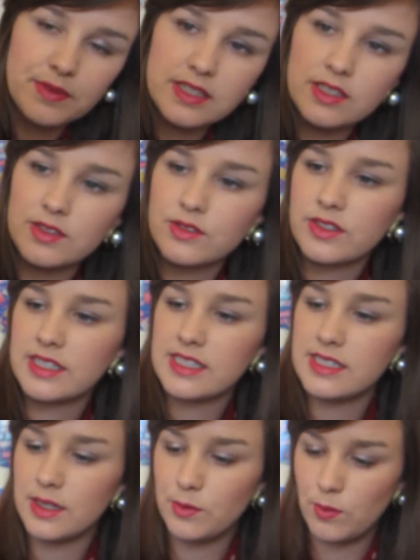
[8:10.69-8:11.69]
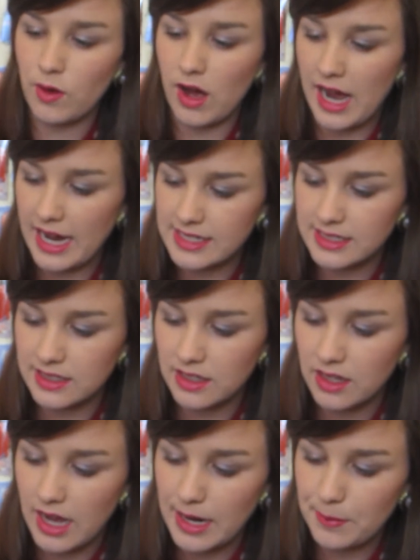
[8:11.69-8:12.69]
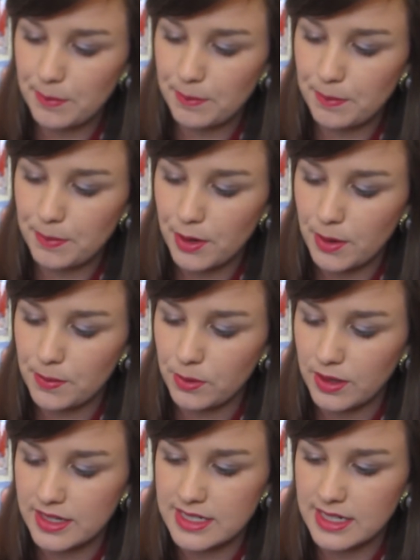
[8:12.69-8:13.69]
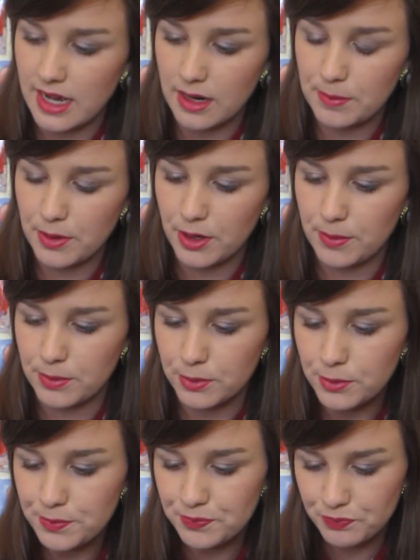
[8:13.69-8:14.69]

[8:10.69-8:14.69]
So it's really just a white and a light purple and a dark purple,